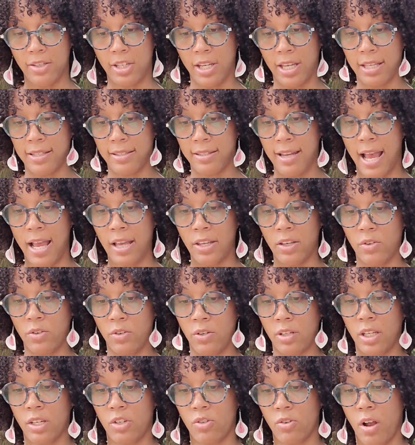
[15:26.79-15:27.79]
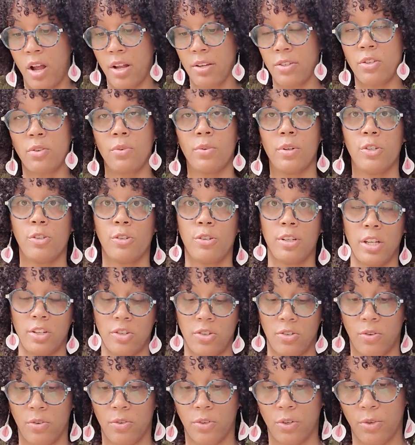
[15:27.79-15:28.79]
She is not usually drawn to a
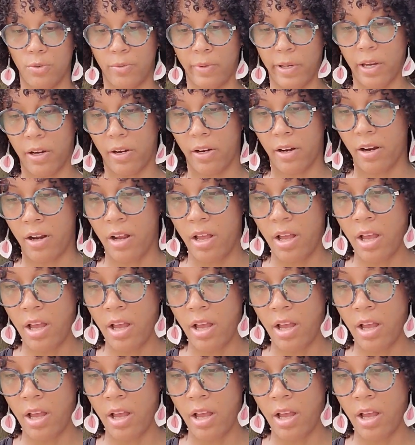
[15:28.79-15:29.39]
traditional career.